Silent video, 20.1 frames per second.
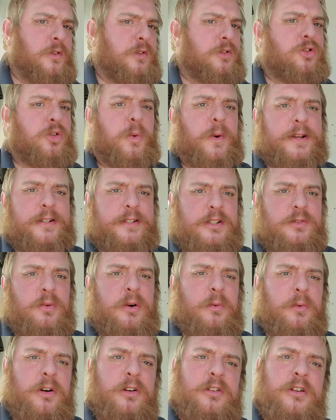twist
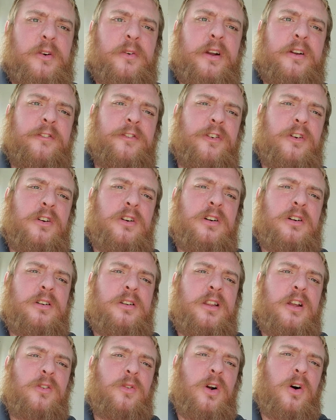what we're doing for
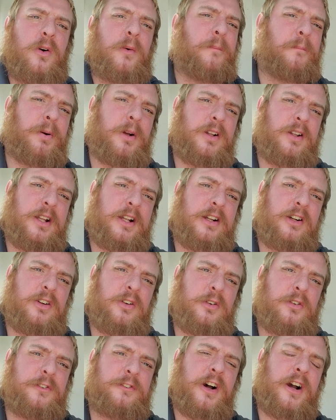their own
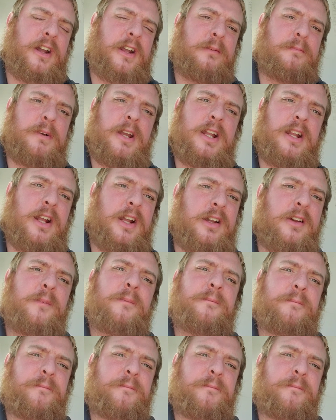political fucking meeting.